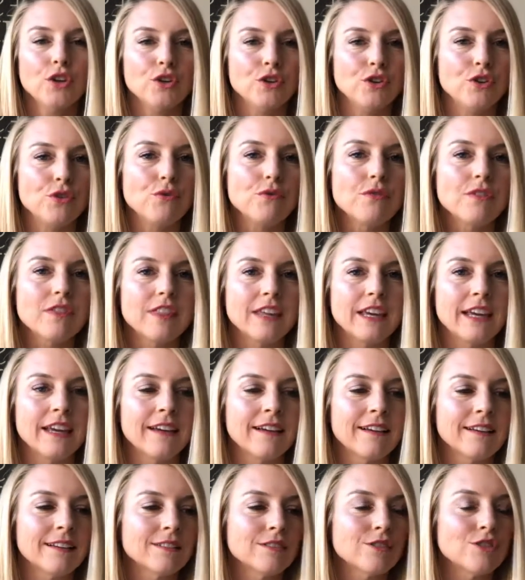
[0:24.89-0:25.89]
new
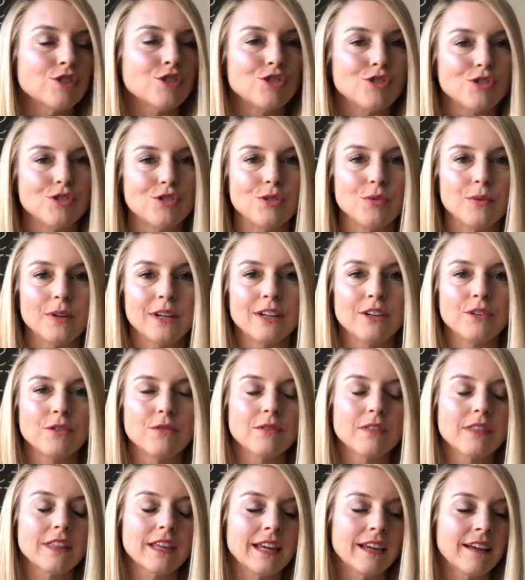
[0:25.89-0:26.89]
things, doing
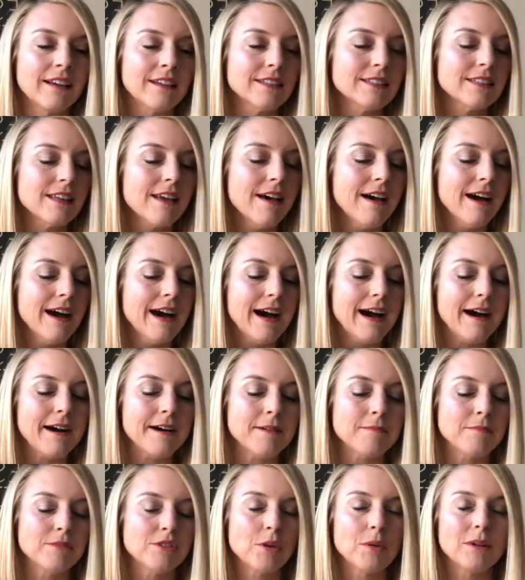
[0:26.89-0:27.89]
new things.
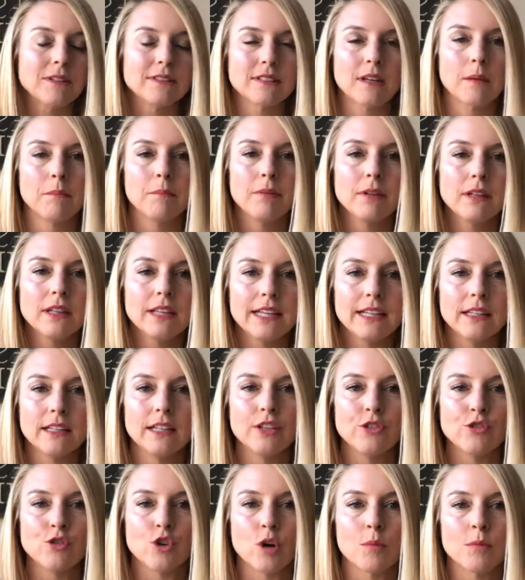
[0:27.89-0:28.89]
So it's
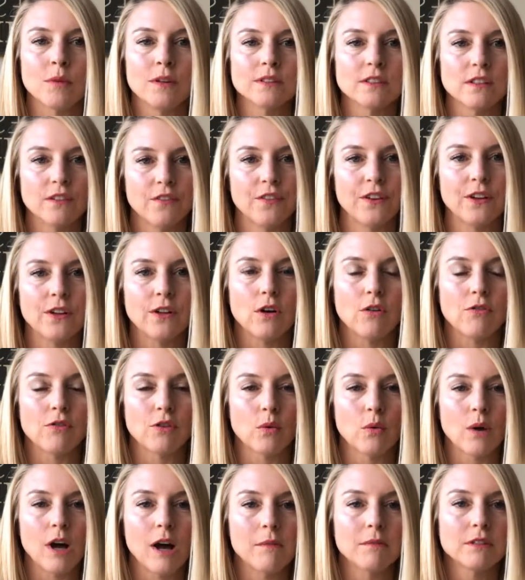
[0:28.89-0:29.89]
completely normal to feel
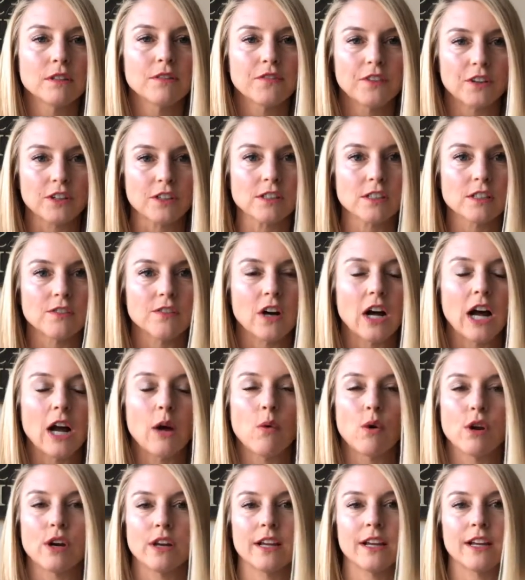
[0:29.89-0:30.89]
overwhelmed. First of all,
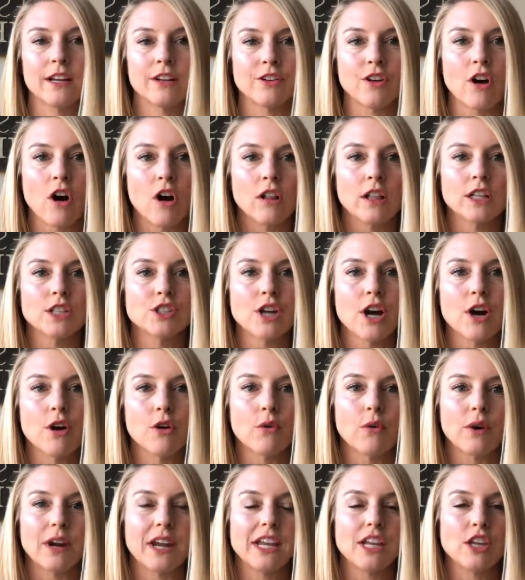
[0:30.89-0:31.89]
I want to acknowledge how
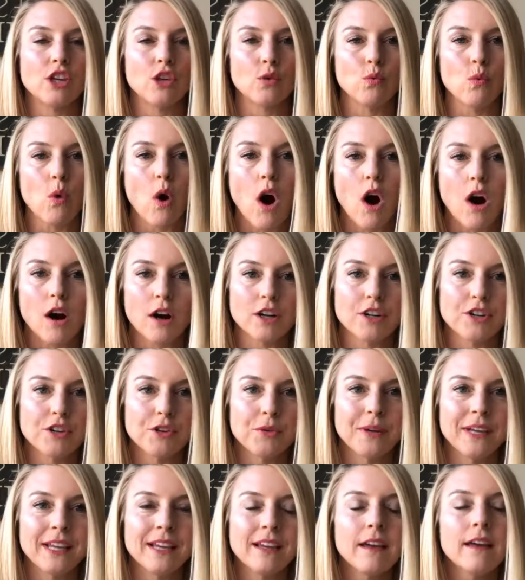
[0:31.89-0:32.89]
great you are
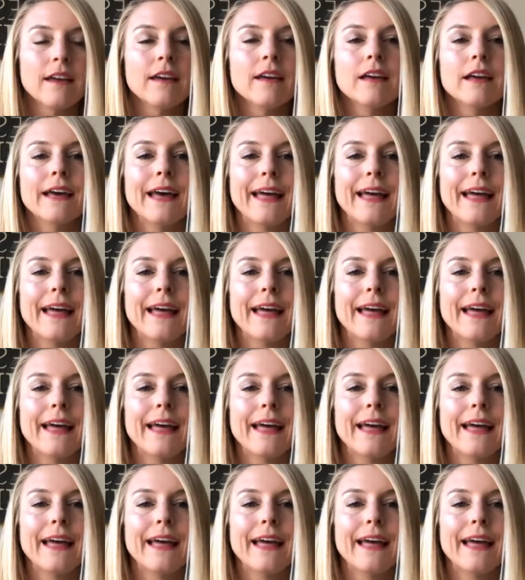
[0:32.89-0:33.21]
doing.